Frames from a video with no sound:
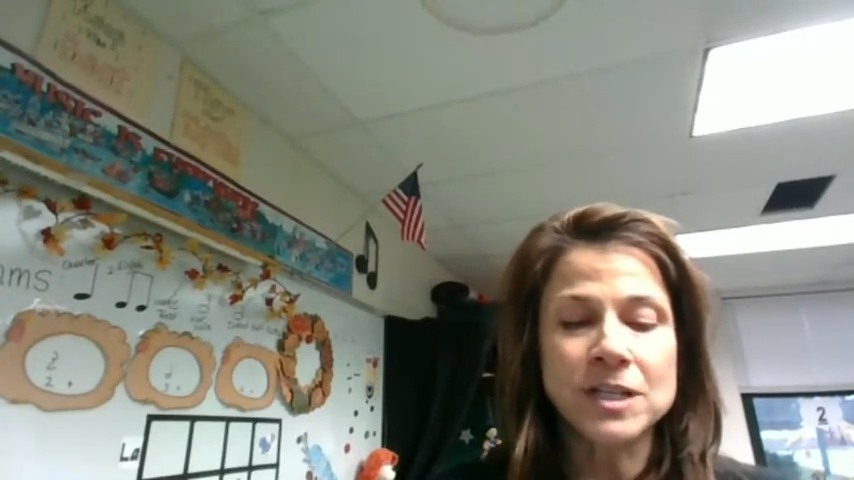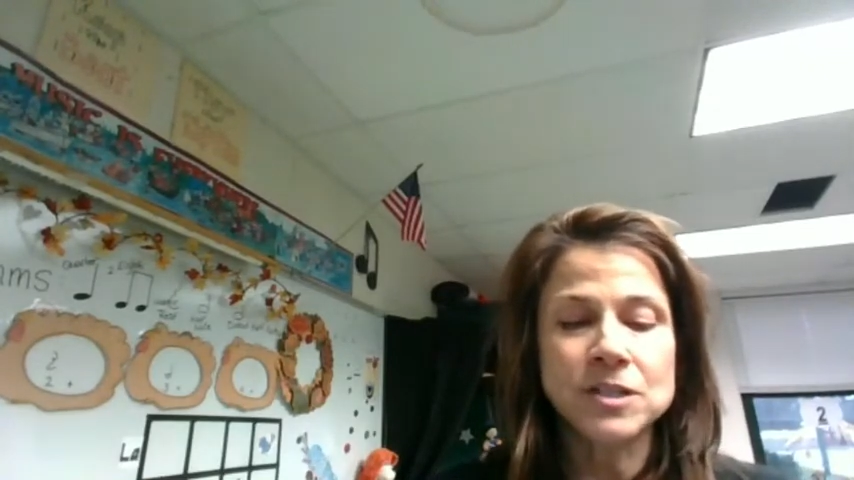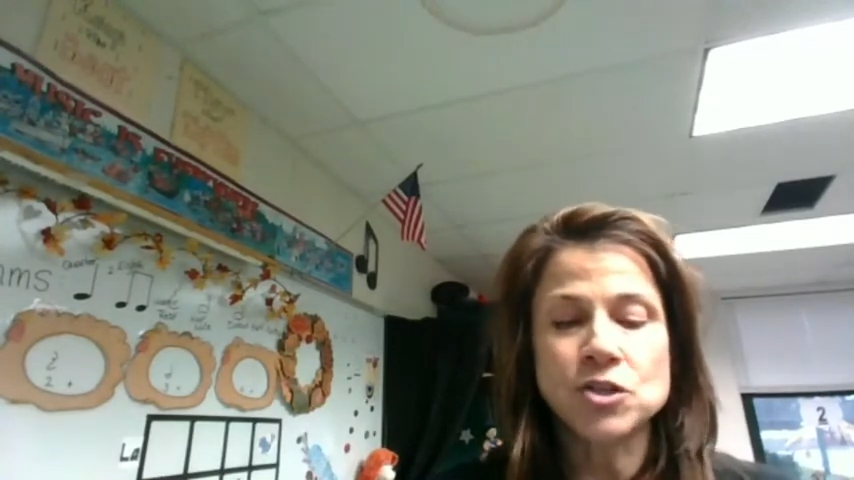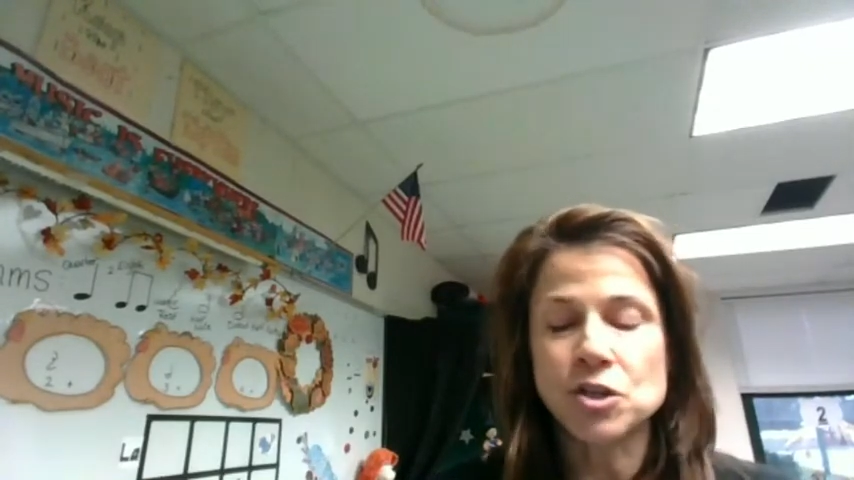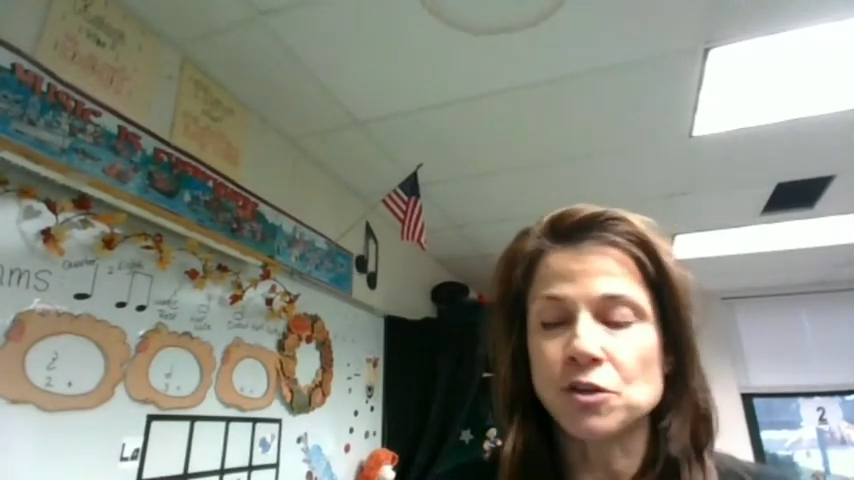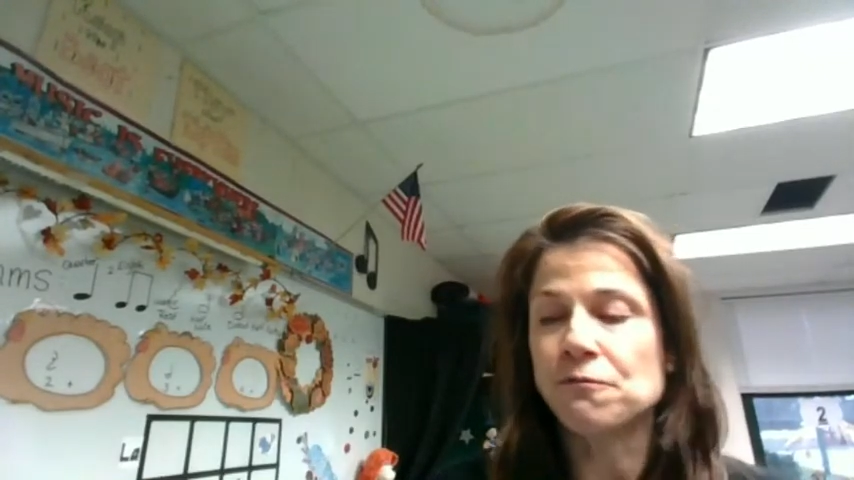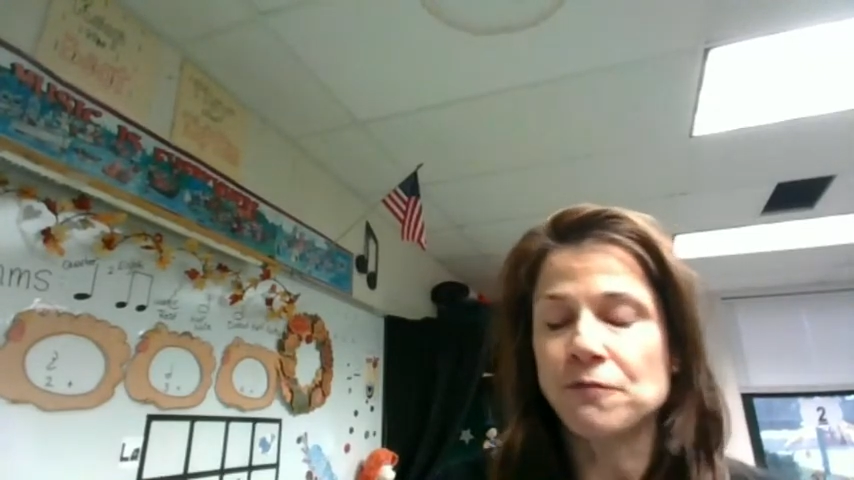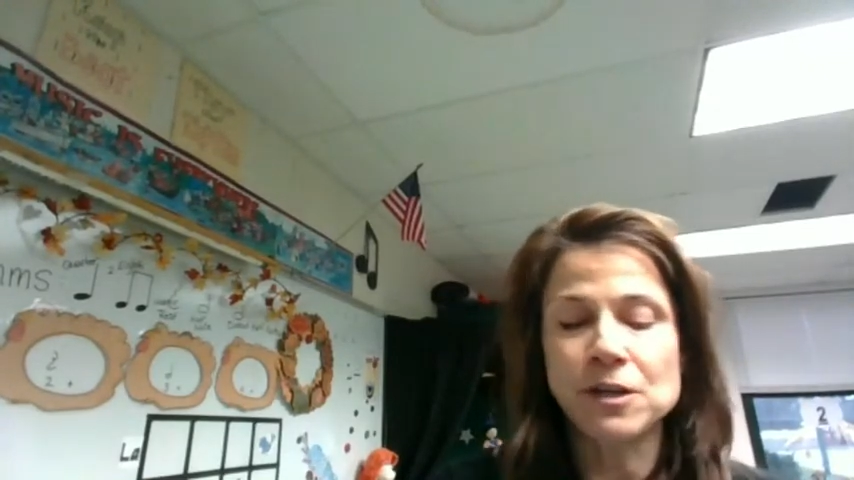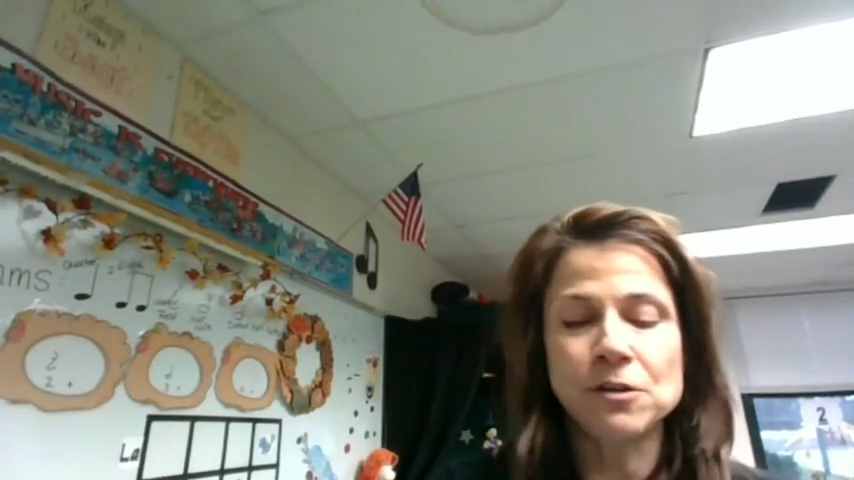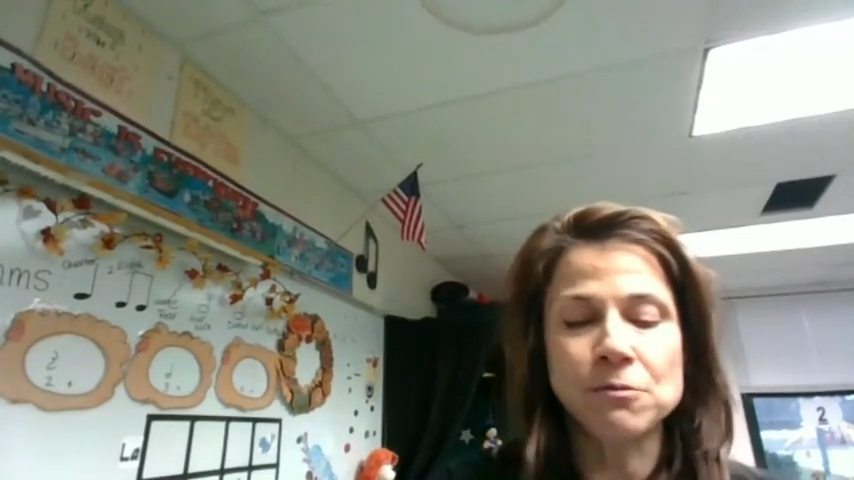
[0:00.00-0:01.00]

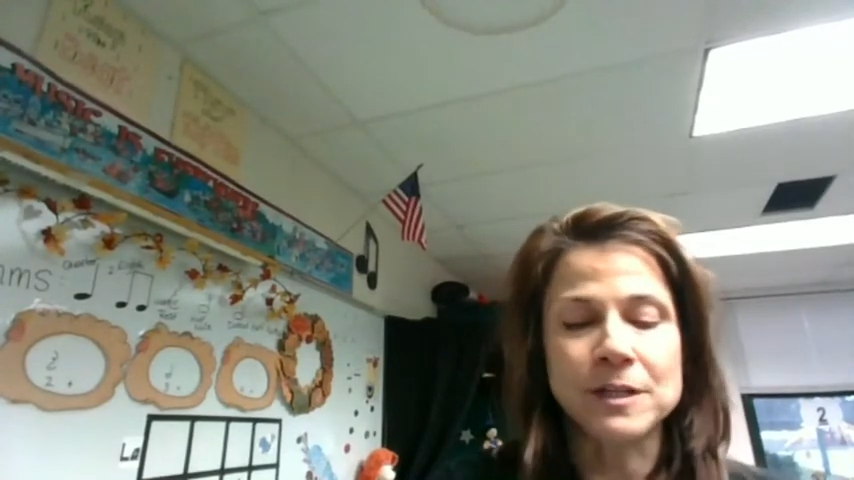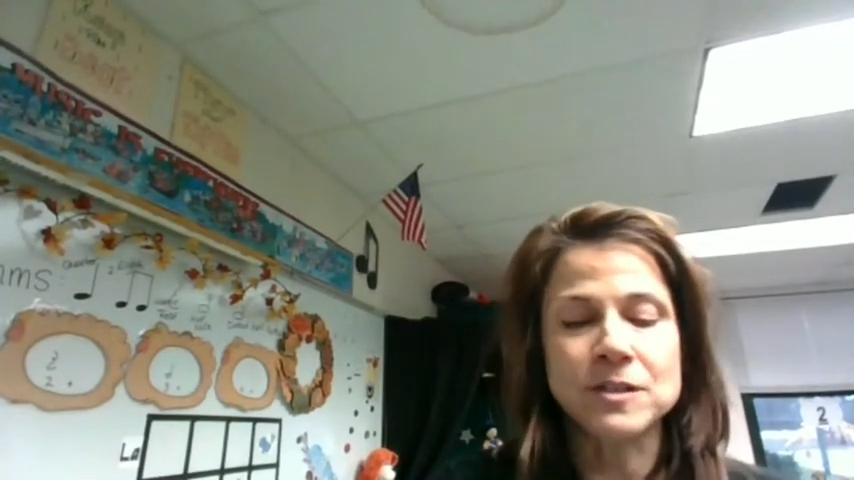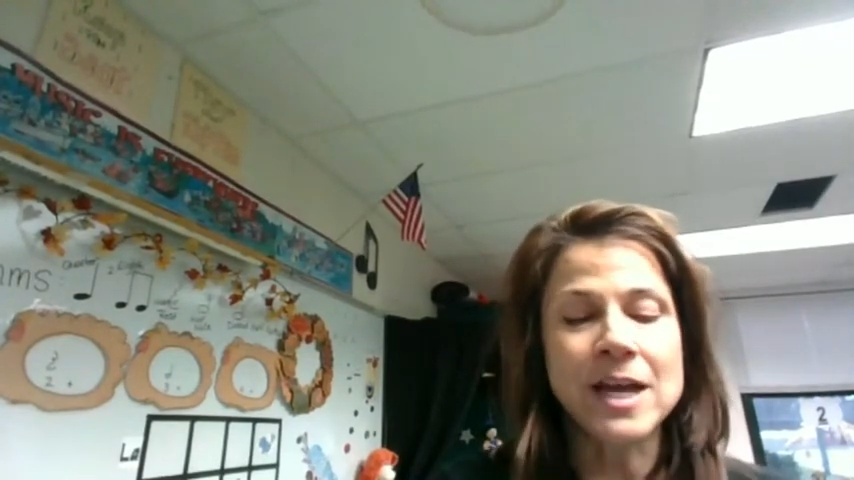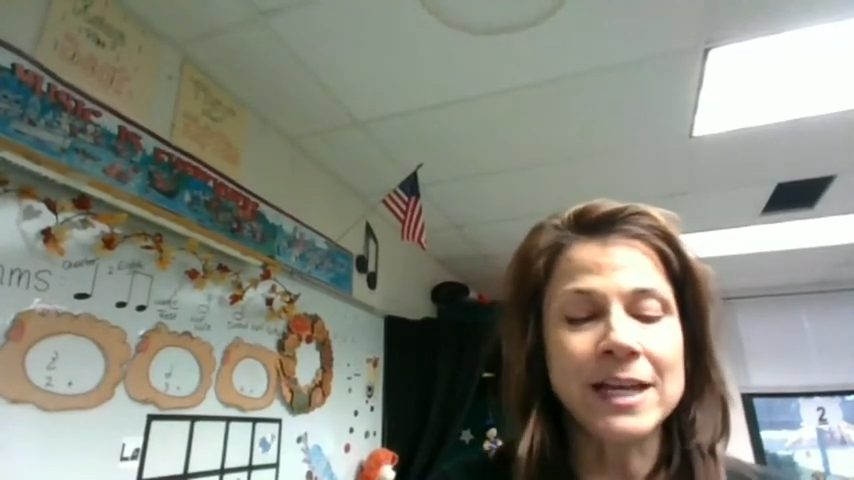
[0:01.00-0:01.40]
interference.